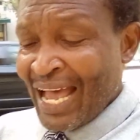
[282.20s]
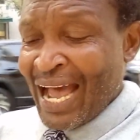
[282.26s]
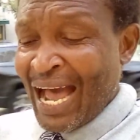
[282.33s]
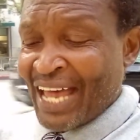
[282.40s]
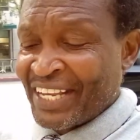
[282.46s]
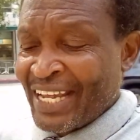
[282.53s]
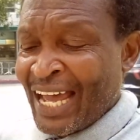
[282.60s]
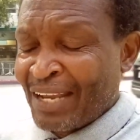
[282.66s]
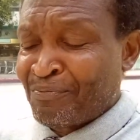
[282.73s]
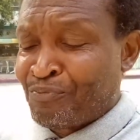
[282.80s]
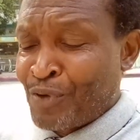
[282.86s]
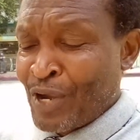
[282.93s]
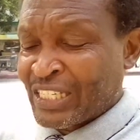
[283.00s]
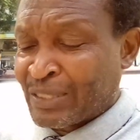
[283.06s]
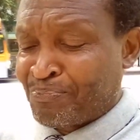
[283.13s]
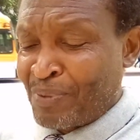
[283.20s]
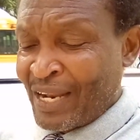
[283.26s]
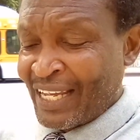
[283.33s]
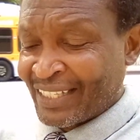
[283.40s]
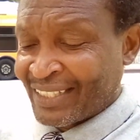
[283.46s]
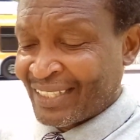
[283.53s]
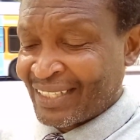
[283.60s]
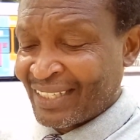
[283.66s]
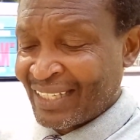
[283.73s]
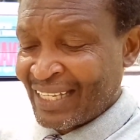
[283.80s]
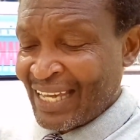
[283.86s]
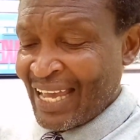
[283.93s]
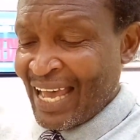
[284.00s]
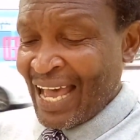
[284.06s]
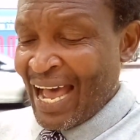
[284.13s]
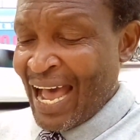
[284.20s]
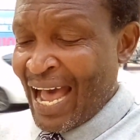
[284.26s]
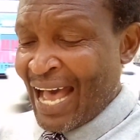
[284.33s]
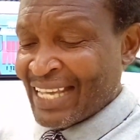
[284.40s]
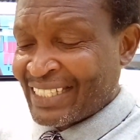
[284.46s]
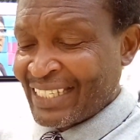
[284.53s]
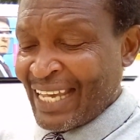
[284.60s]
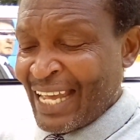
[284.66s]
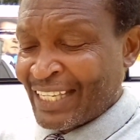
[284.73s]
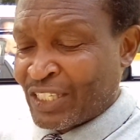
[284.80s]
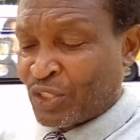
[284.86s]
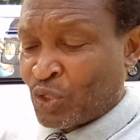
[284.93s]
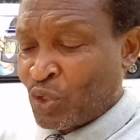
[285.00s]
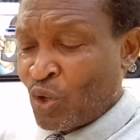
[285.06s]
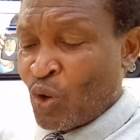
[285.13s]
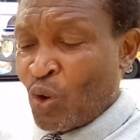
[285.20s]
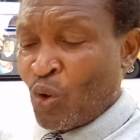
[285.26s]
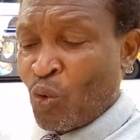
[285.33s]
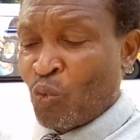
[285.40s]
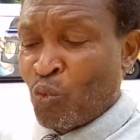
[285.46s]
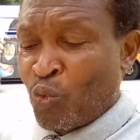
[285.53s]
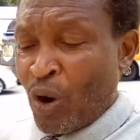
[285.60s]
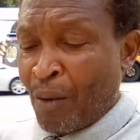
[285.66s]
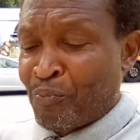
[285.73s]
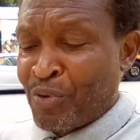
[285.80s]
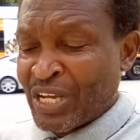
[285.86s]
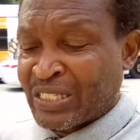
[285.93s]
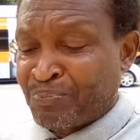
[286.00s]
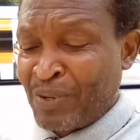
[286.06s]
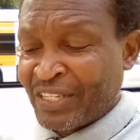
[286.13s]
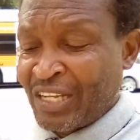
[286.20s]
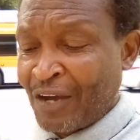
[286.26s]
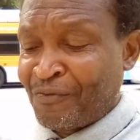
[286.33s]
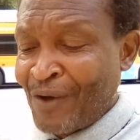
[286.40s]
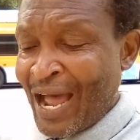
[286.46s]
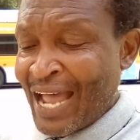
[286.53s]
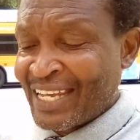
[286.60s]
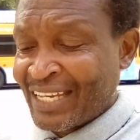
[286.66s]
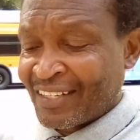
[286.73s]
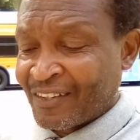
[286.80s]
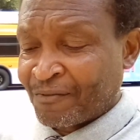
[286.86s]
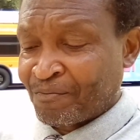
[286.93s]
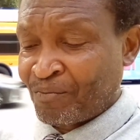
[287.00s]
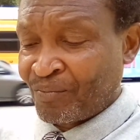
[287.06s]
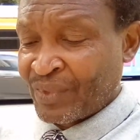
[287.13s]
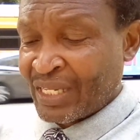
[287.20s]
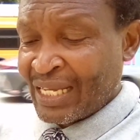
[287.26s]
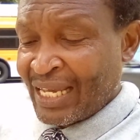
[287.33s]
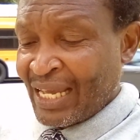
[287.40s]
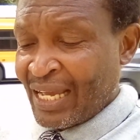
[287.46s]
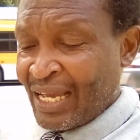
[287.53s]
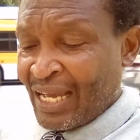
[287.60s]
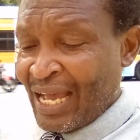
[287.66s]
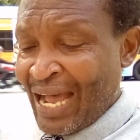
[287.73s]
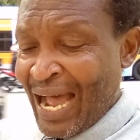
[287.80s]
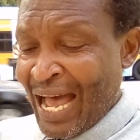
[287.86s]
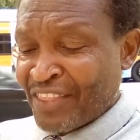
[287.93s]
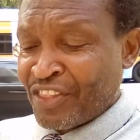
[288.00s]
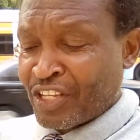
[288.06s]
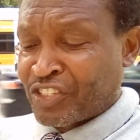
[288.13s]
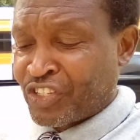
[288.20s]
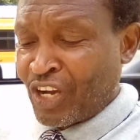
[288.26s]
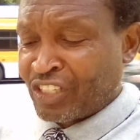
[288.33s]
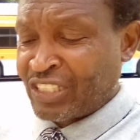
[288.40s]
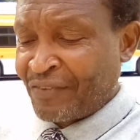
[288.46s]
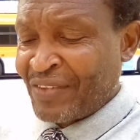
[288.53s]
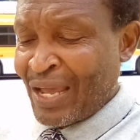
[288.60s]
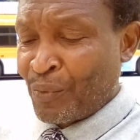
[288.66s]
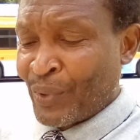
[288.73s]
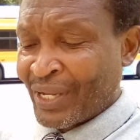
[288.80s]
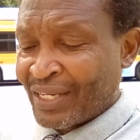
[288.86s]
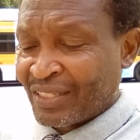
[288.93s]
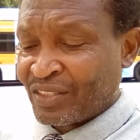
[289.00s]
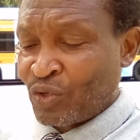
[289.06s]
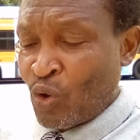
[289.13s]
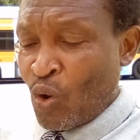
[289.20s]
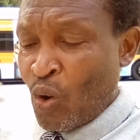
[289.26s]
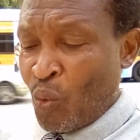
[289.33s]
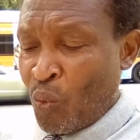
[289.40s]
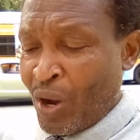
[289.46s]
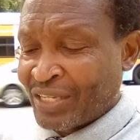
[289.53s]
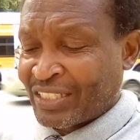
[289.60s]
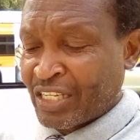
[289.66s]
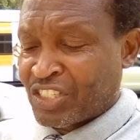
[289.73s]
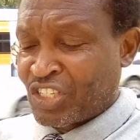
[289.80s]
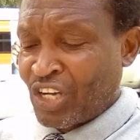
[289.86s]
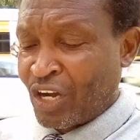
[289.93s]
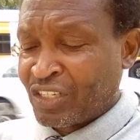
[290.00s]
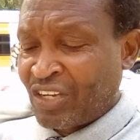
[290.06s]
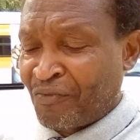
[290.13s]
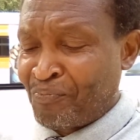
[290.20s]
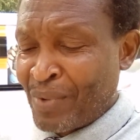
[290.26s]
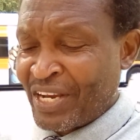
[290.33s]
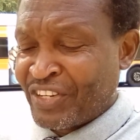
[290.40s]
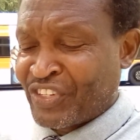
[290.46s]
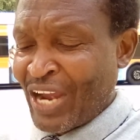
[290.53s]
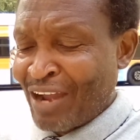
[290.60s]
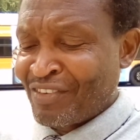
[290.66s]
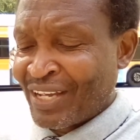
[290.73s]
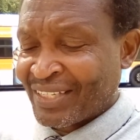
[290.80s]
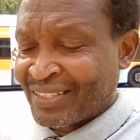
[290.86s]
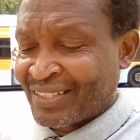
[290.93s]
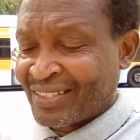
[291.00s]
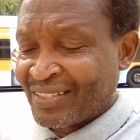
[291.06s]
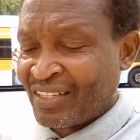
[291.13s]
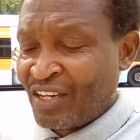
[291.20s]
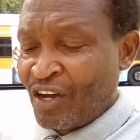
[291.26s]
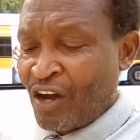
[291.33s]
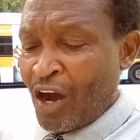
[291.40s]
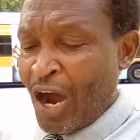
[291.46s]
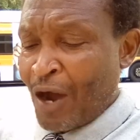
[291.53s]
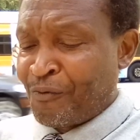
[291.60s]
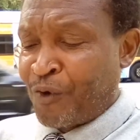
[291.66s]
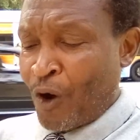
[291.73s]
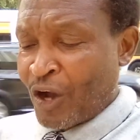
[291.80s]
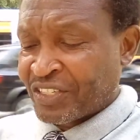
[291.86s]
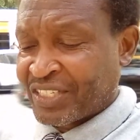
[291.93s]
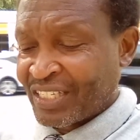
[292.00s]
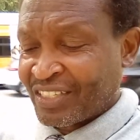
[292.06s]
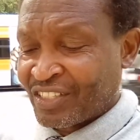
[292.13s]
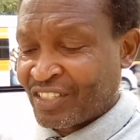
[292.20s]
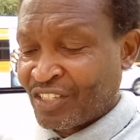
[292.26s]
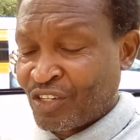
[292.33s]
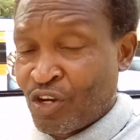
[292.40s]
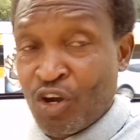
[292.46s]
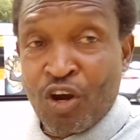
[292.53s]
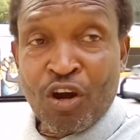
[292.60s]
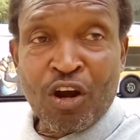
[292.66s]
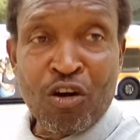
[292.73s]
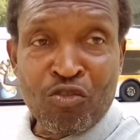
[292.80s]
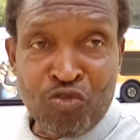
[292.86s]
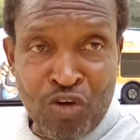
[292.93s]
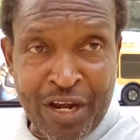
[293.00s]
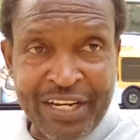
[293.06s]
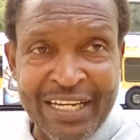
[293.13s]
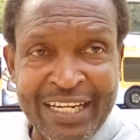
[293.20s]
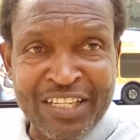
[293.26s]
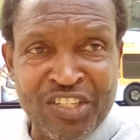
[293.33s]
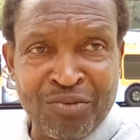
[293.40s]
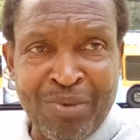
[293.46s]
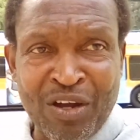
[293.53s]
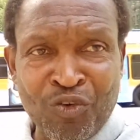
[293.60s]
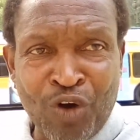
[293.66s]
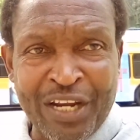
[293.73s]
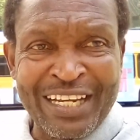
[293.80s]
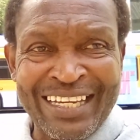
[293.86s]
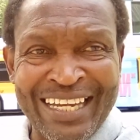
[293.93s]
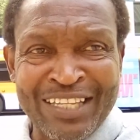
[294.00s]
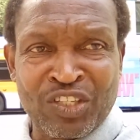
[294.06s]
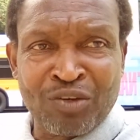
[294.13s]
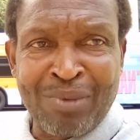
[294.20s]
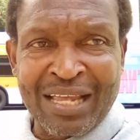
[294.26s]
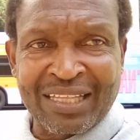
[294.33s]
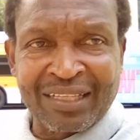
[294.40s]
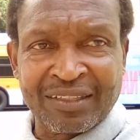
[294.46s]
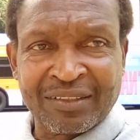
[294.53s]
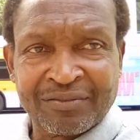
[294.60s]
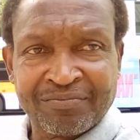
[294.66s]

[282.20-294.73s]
And they had breastplate as it were breastplate of iron, and the songs of their wings was the song of many chariots of horses running into battle.